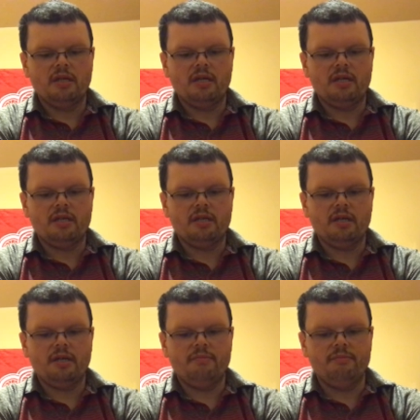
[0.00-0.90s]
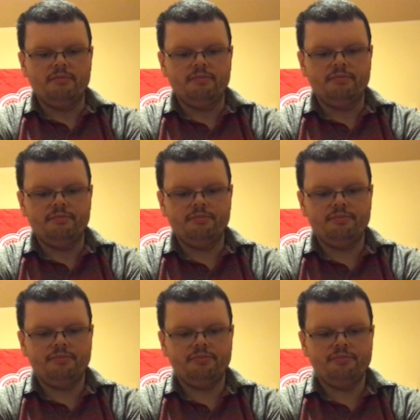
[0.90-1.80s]
and um,
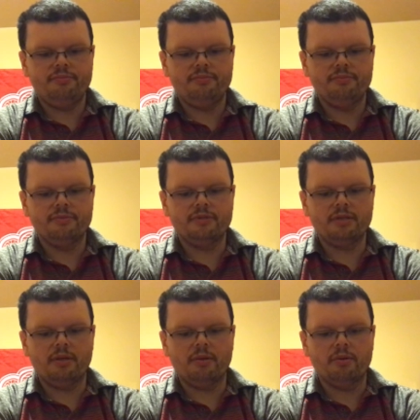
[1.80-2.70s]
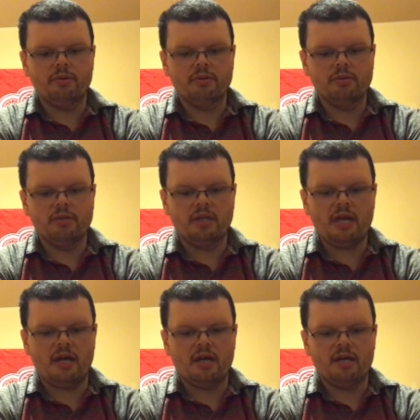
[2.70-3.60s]
so
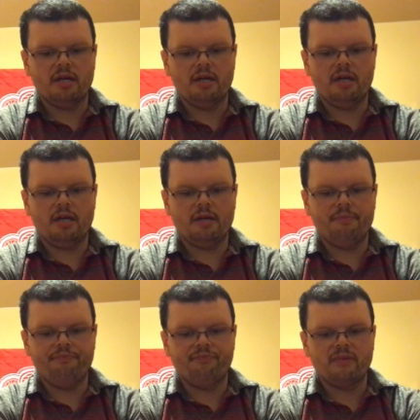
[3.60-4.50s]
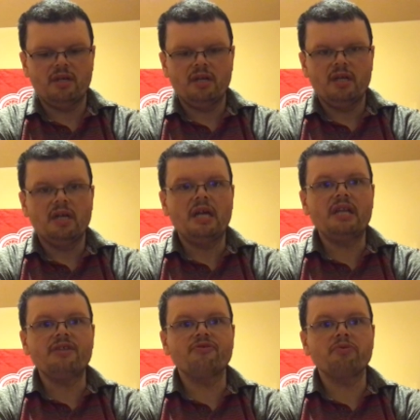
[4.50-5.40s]
yeah, um,
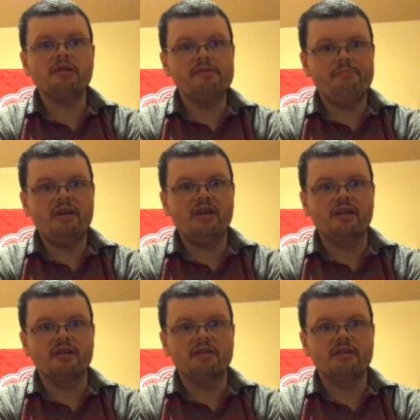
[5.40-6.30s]
it is really big